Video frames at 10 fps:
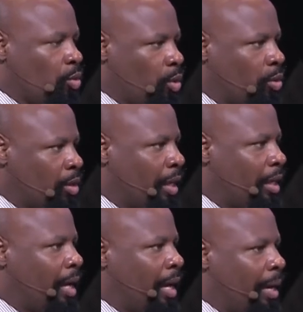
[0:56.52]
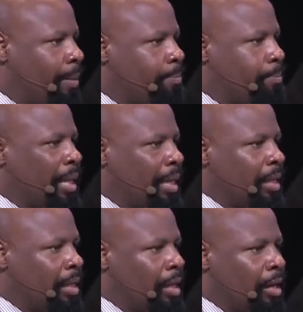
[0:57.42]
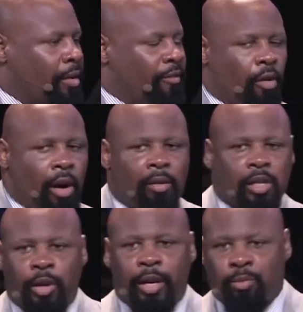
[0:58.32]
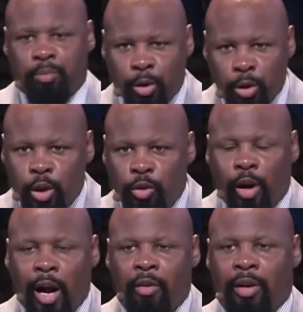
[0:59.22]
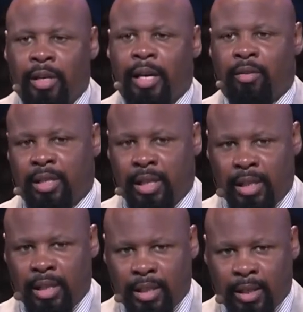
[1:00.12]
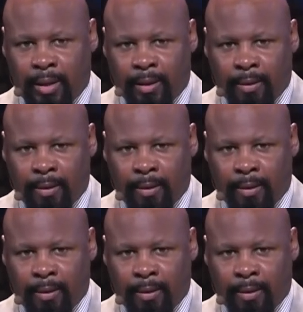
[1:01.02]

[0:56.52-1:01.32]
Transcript: wounded and beaten for our trans, bruised for our iniquities.